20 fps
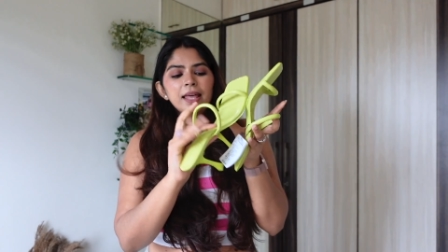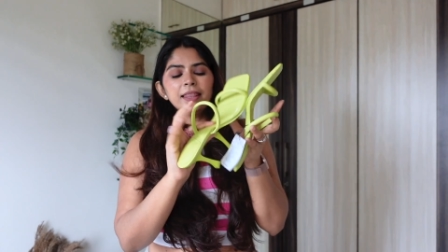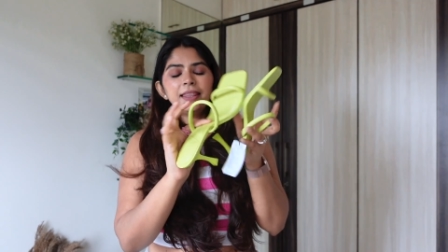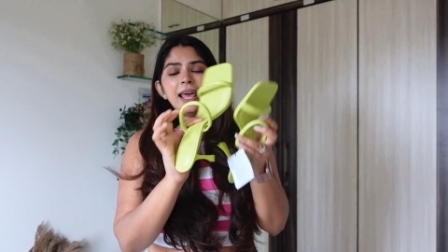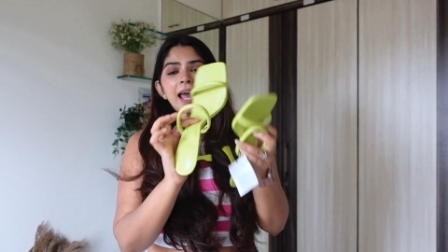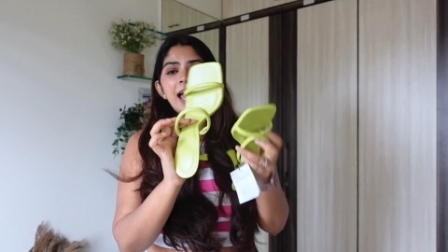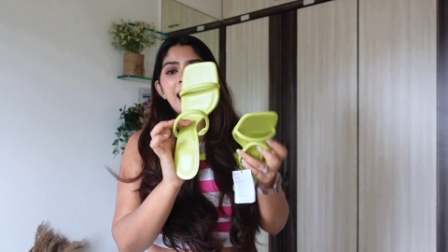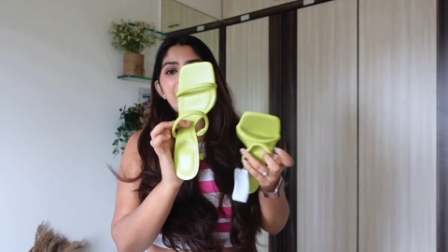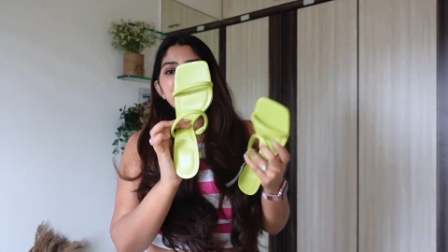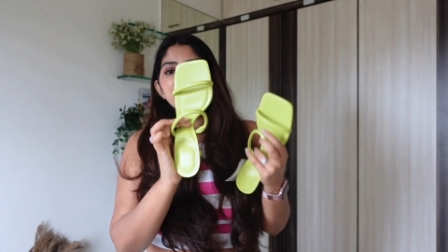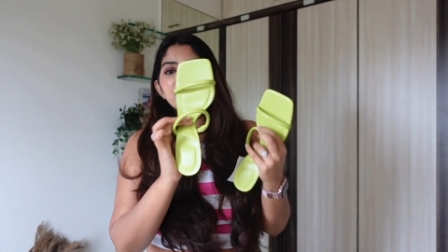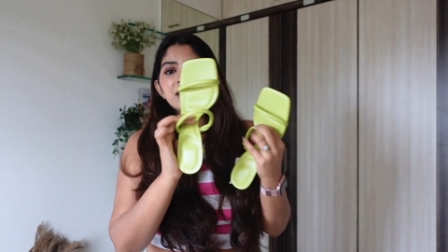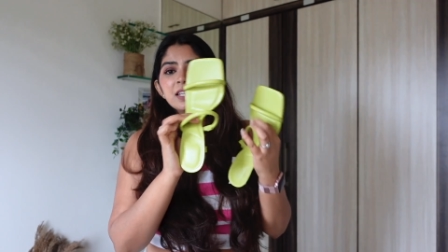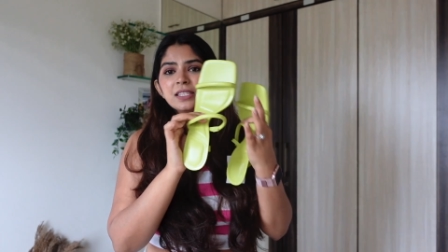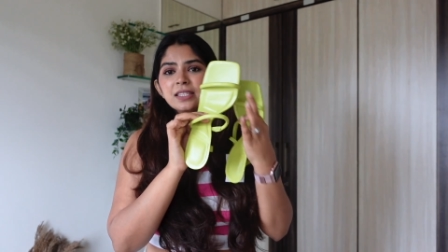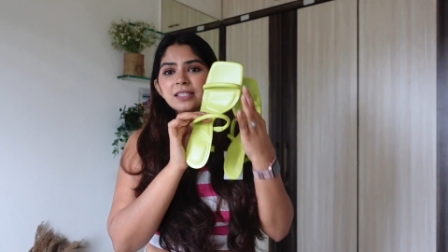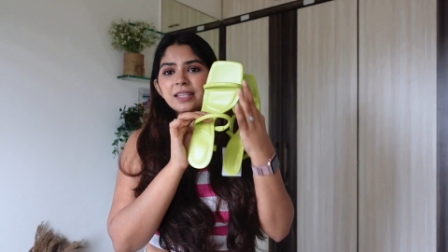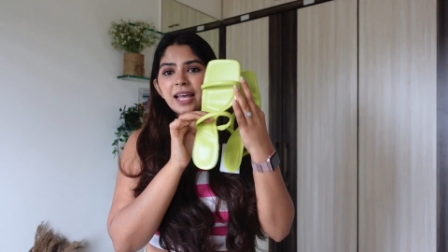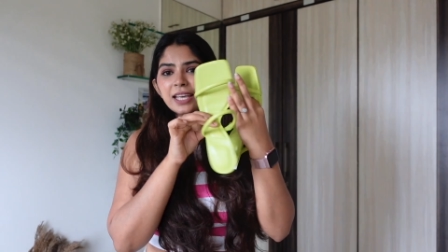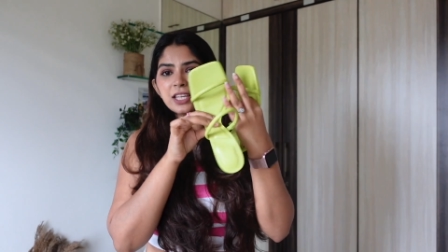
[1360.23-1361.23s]
They have
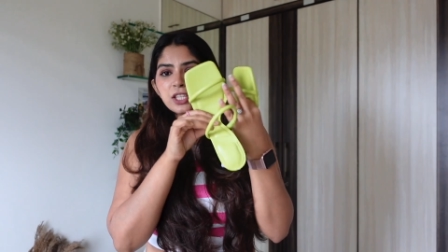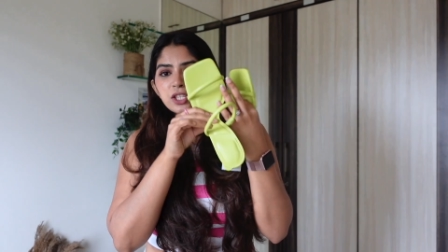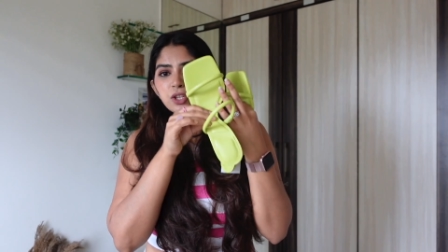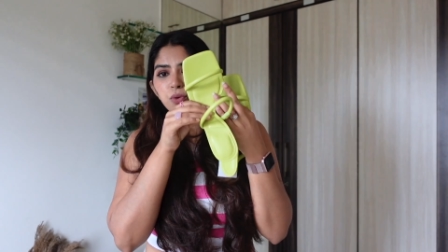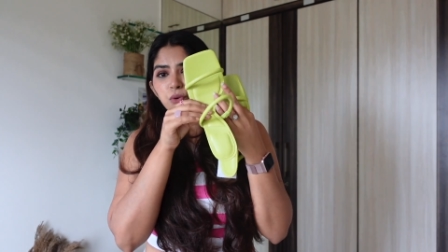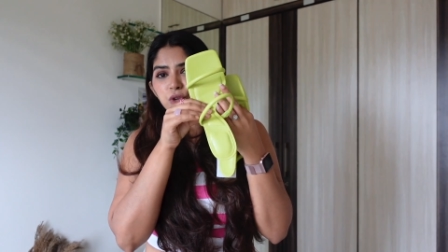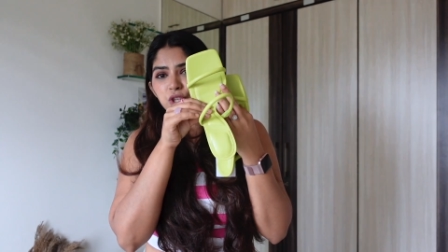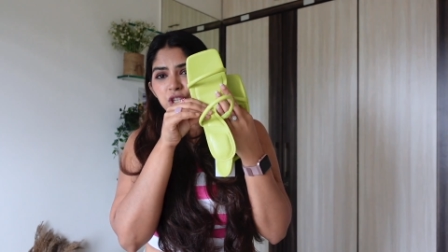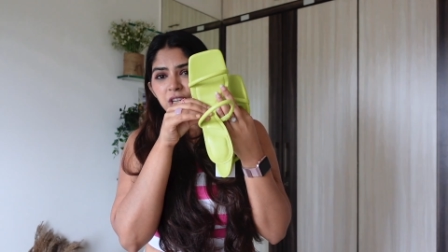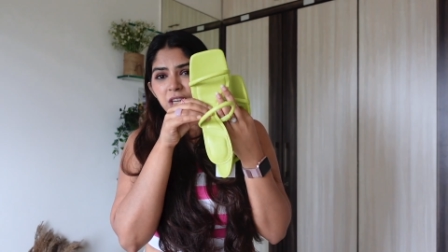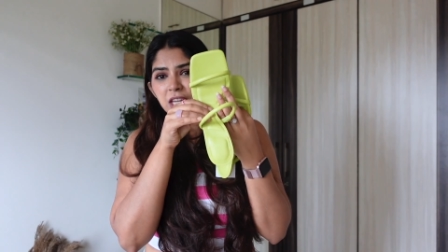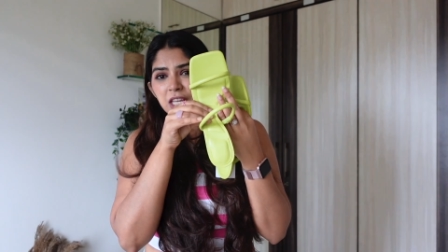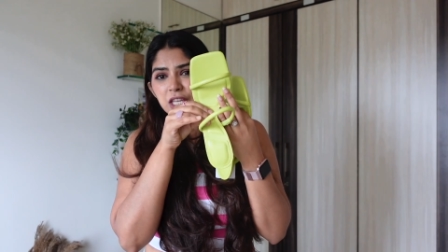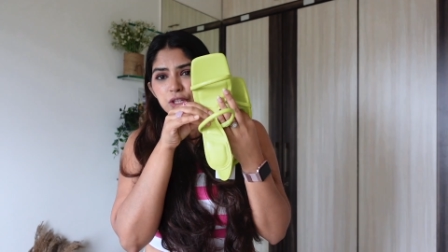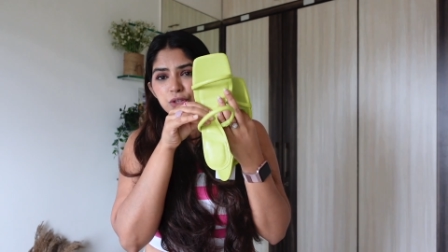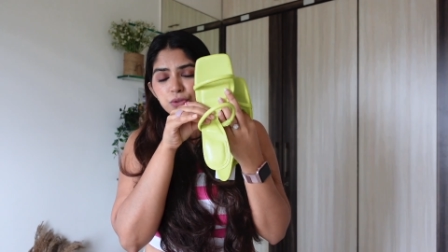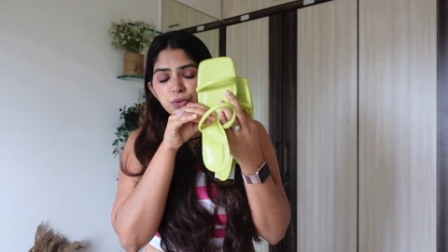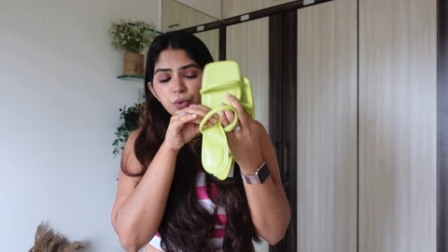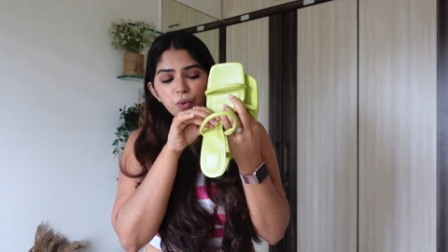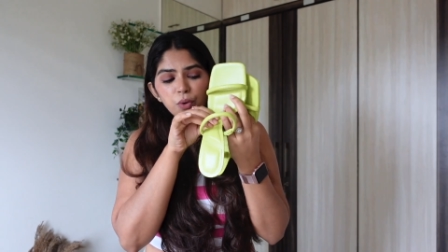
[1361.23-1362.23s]
this nice cushiony
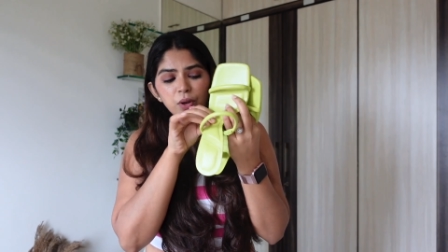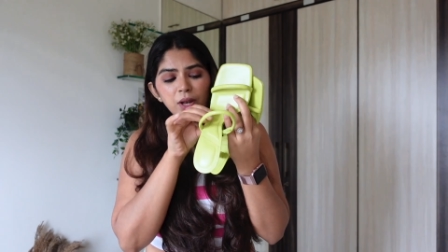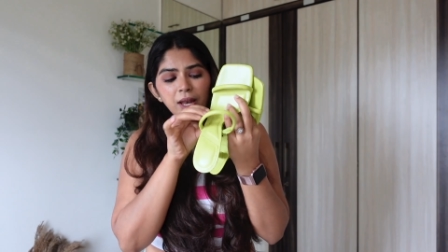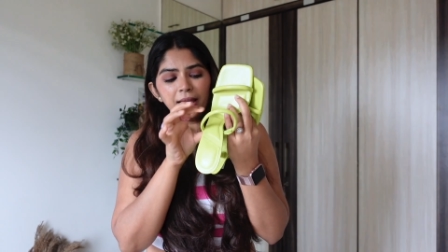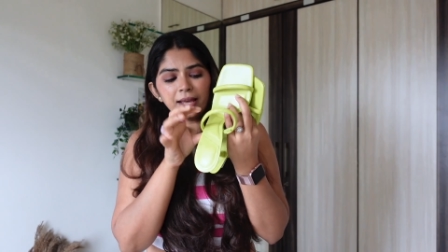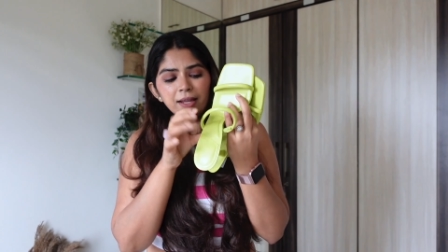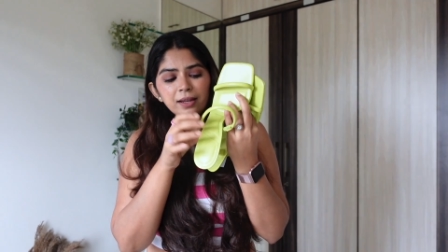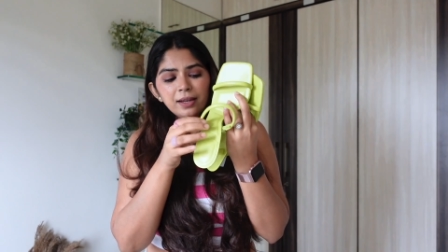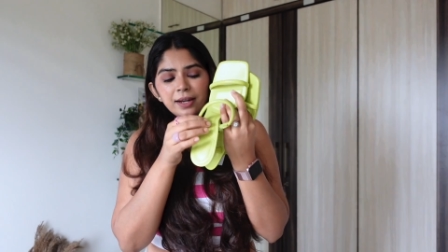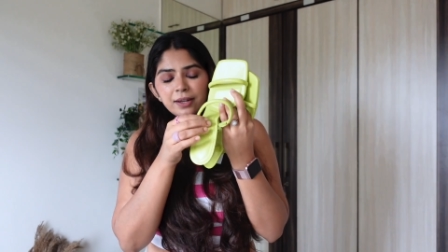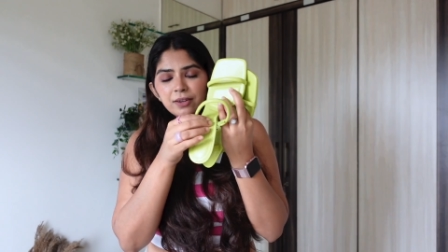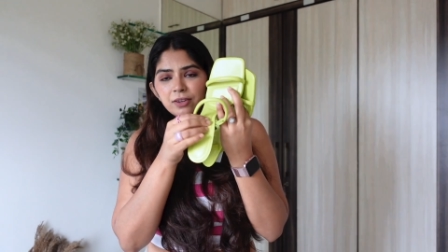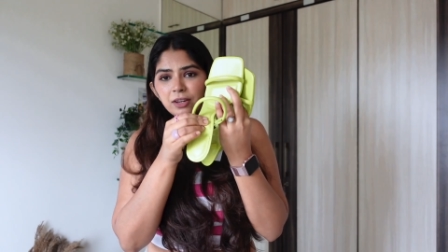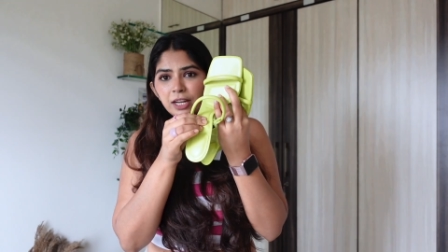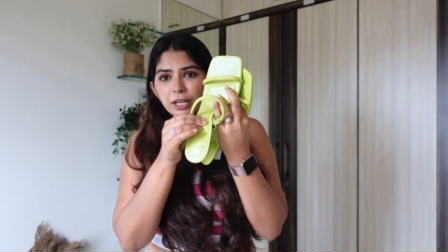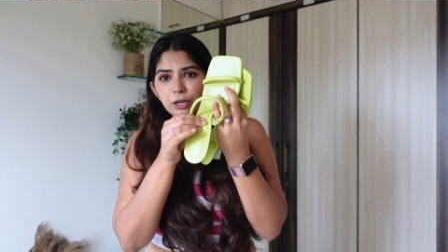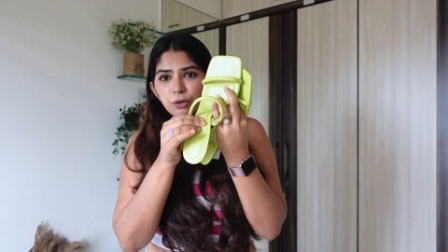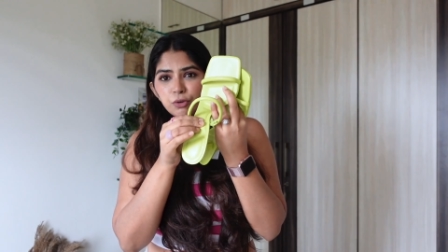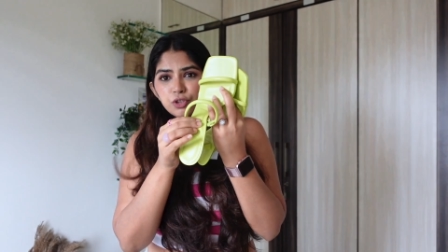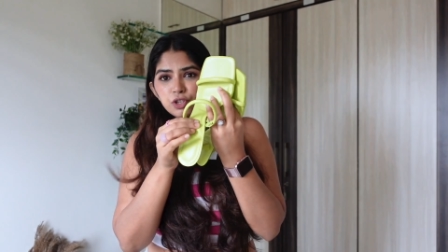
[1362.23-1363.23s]
sole, like
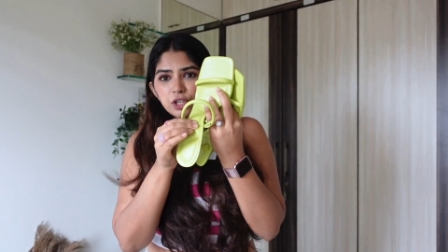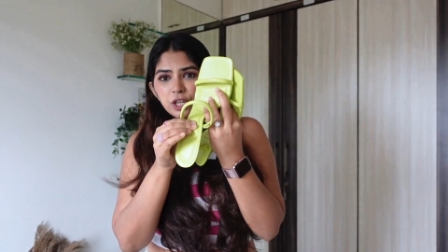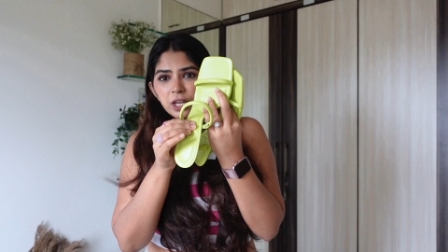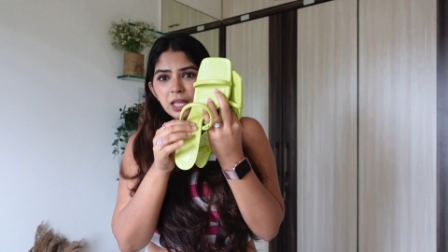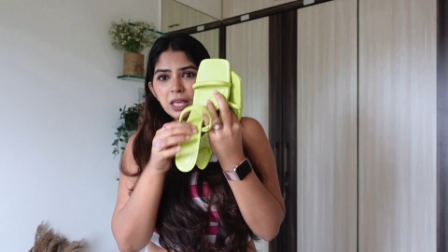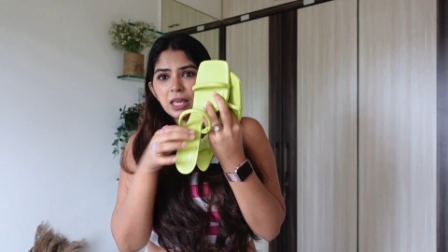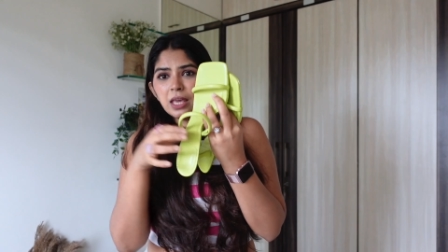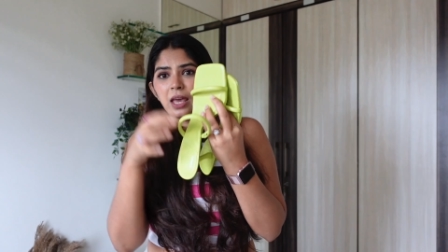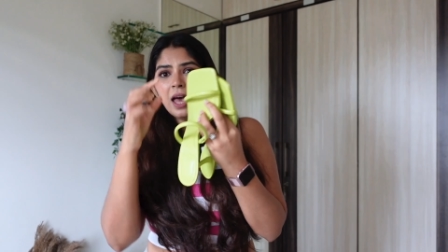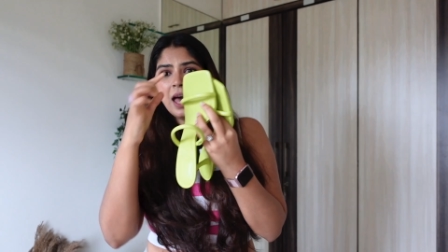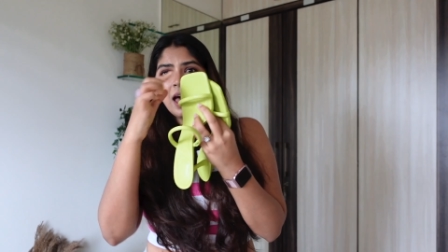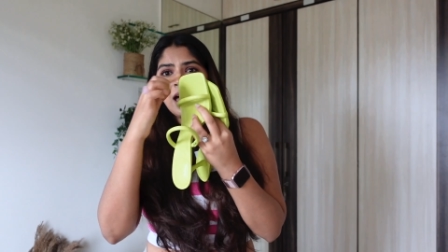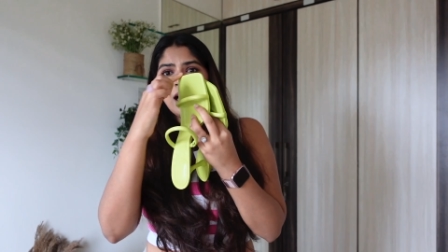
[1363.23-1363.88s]
literally cushiony,